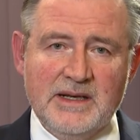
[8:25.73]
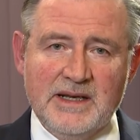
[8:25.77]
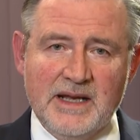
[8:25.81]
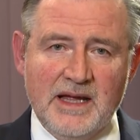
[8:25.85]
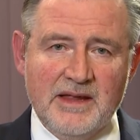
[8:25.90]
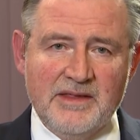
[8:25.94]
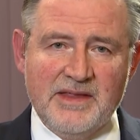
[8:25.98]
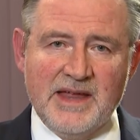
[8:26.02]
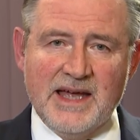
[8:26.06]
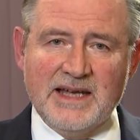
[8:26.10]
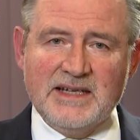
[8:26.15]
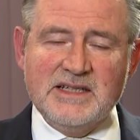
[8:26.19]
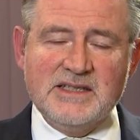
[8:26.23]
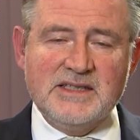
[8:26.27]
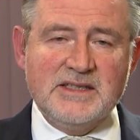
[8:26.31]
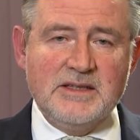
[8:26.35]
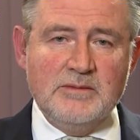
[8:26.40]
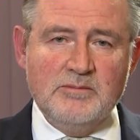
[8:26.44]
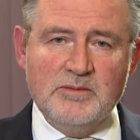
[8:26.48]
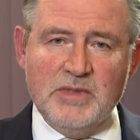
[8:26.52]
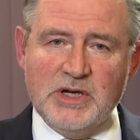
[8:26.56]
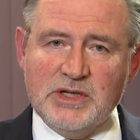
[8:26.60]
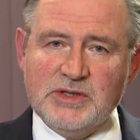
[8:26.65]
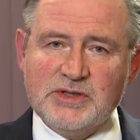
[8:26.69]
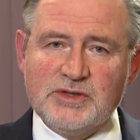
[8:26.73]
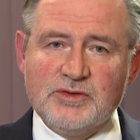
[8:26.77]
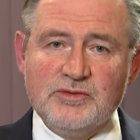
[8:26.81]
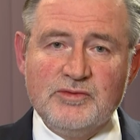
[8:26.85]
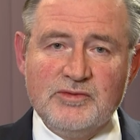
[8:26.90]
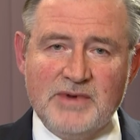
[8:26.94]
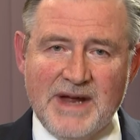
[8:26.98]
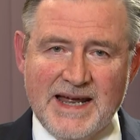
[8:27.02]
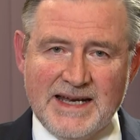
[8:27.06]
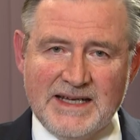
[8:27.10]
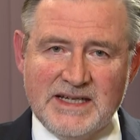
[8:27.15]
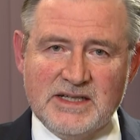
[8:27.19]
Now, that is the most
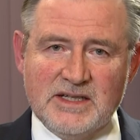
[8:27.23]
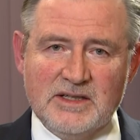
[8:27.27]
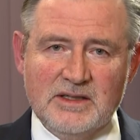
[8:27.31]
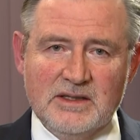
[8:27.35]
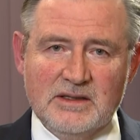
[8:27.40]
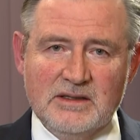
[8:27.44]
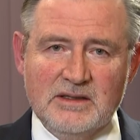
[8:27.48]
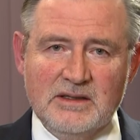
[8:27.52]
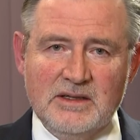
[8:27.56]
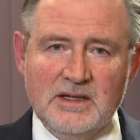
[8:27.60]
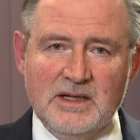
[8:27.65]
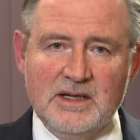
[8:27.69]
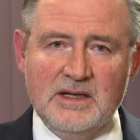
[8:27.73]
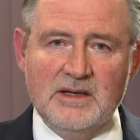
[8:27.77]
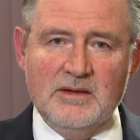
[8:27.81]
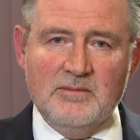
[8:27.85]
radical